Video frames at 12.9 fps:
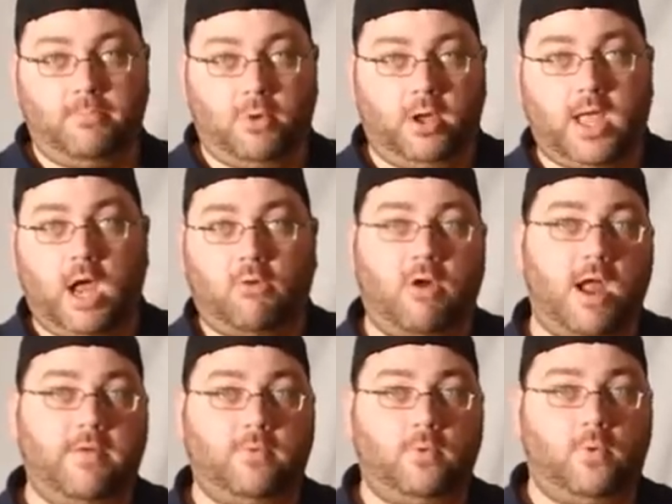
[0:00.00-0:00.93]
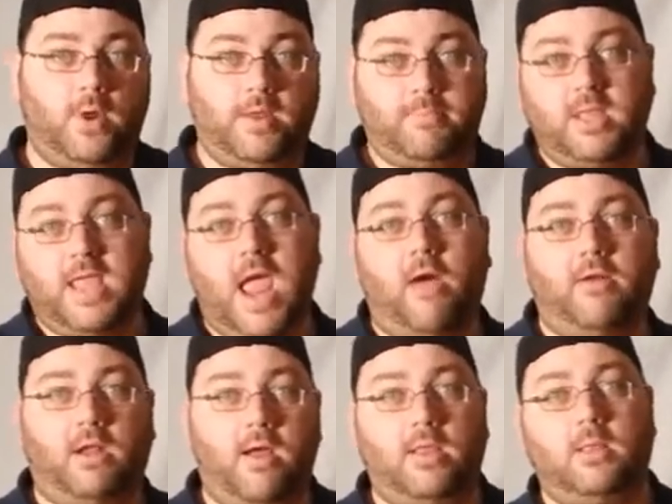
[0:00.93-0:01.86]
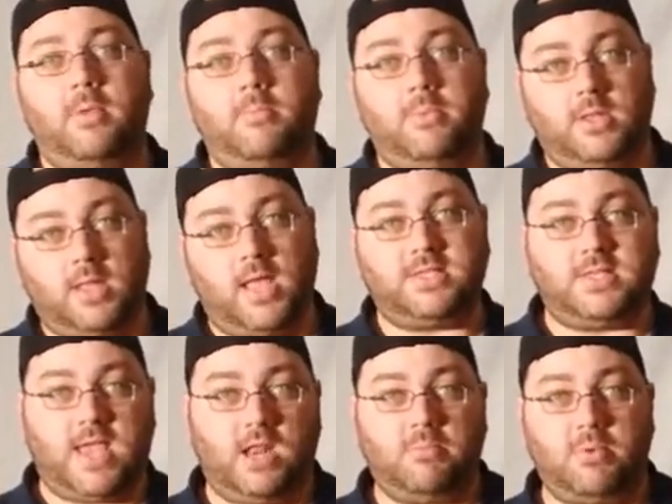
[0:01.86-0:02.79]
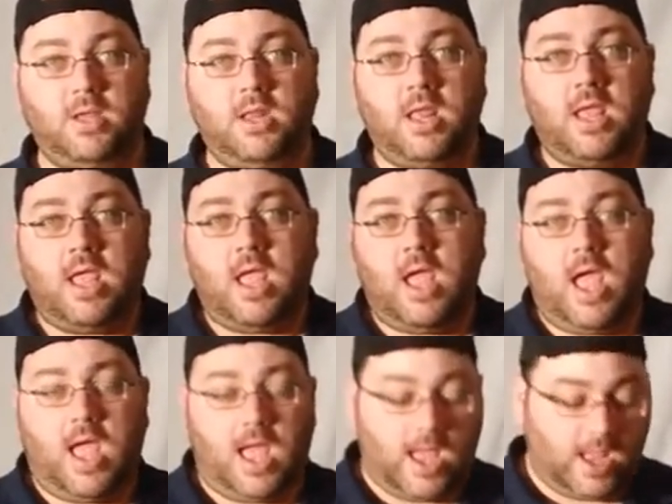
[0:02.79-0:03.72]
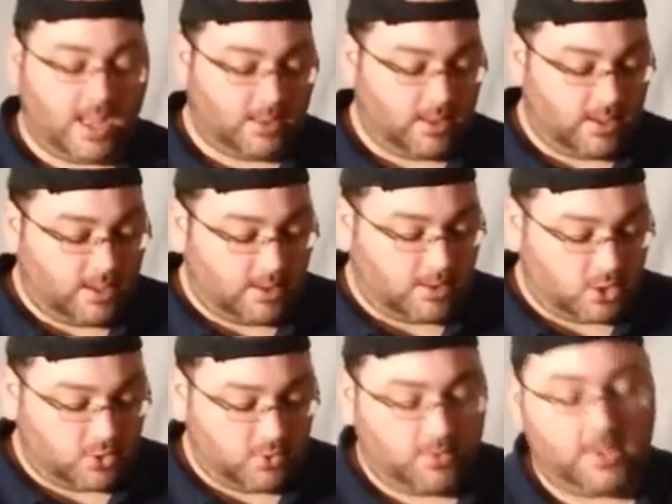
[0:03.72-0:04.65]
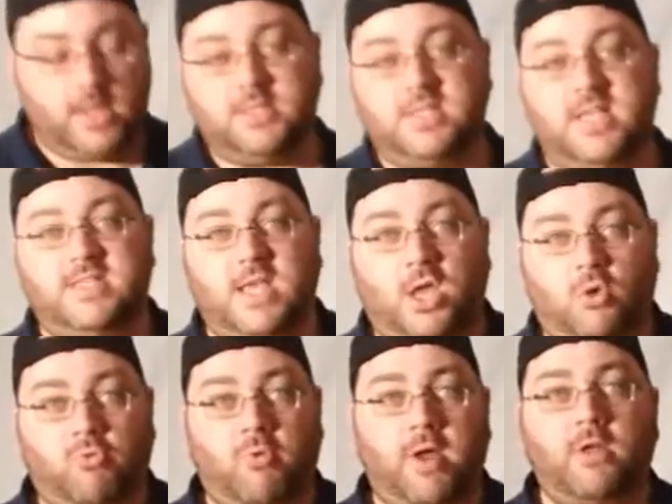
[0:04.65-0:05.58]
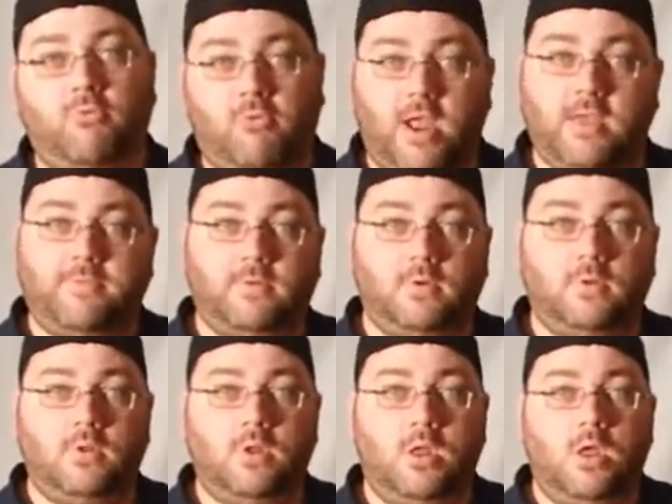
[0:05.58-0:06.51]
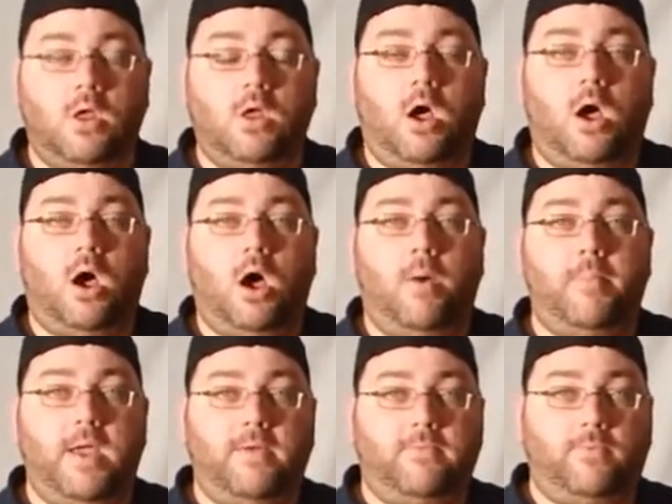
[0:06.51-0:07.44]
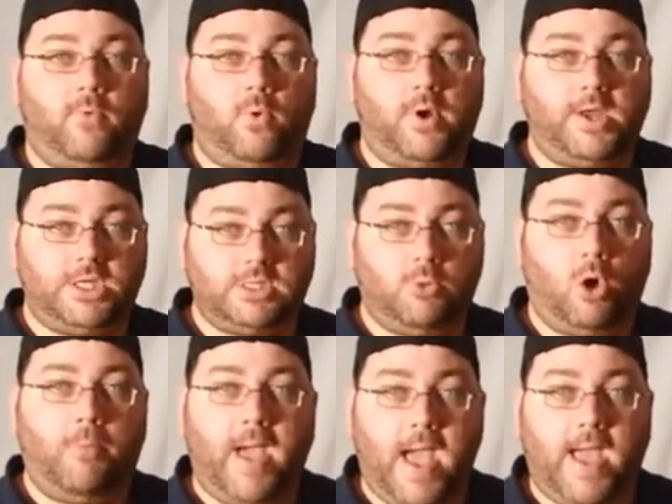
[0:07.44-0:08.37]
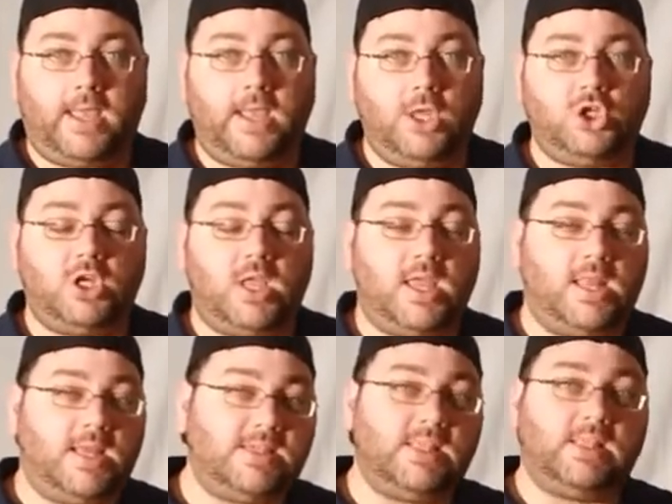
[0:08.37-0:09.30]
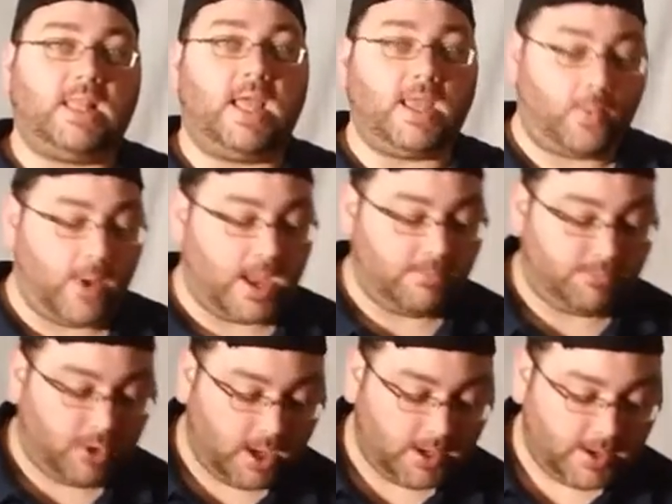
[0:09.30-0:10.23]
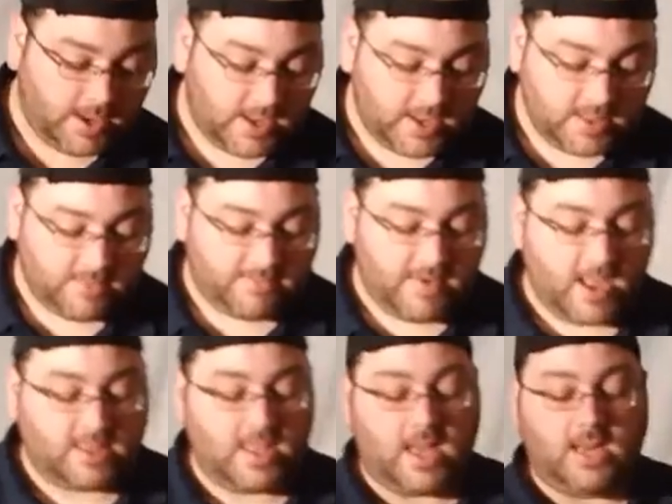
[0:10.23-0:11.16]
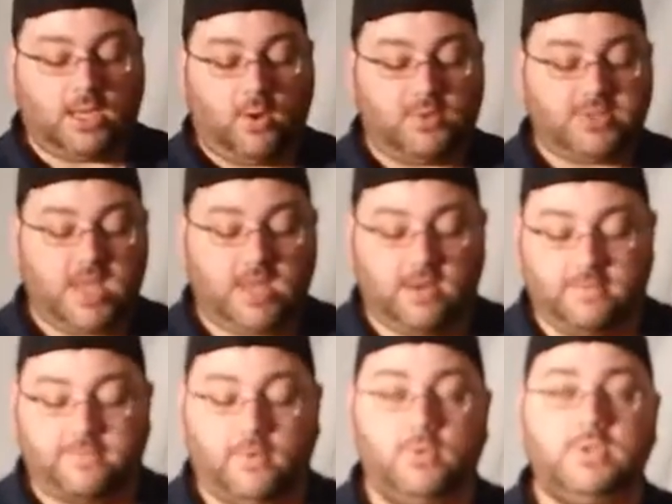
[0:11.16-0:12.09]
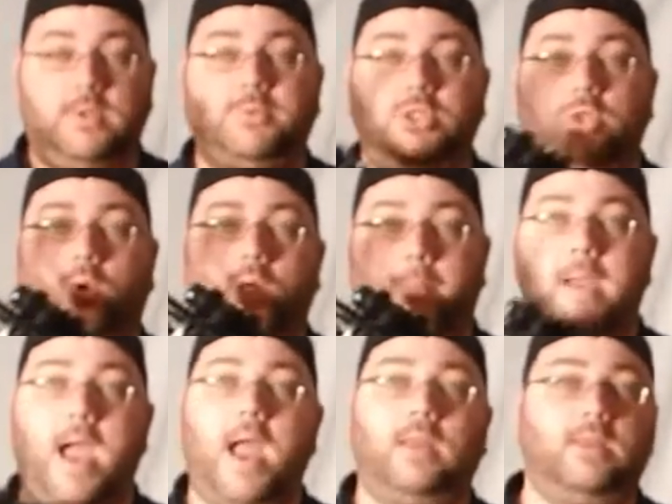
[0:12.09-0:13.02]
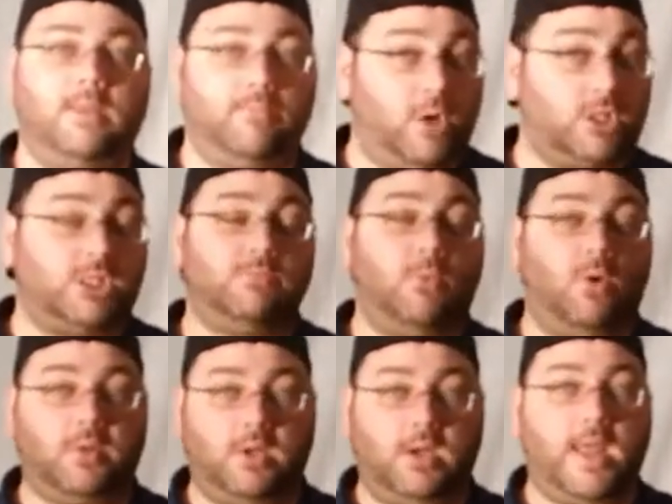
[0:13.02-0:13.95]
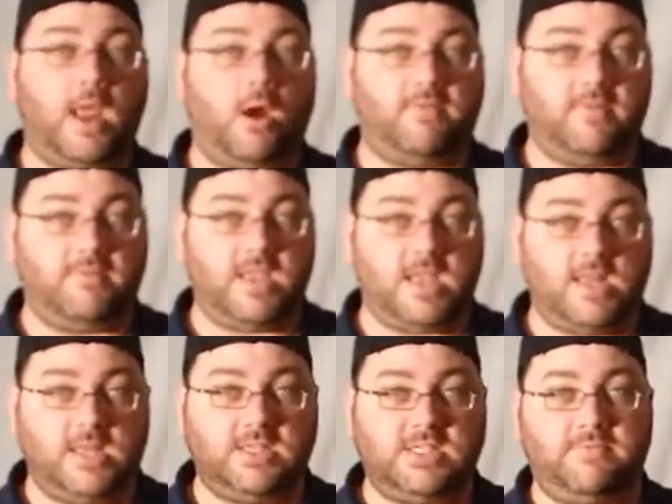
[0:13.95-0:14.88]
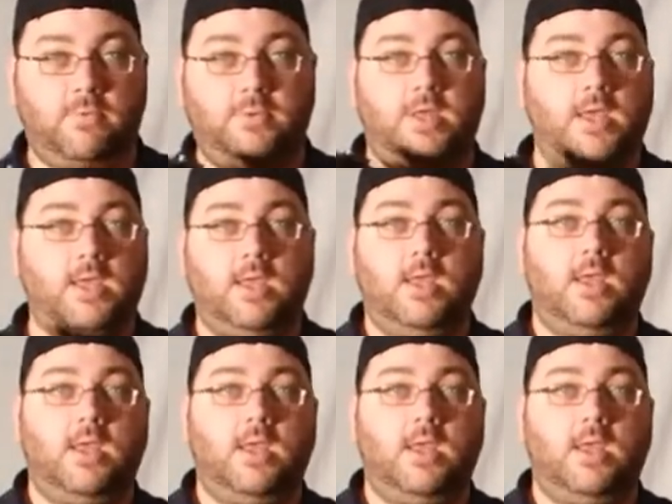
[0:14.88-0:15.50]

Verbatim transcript: bug-out rifle. I've been carrying around a bit, been testing out a bit, and the truth is, it's a great rifle for a small package. It isn't lightweight, but the fact that it goes ahead and folds up so compactly, much smaller than an AR-15 is, even with an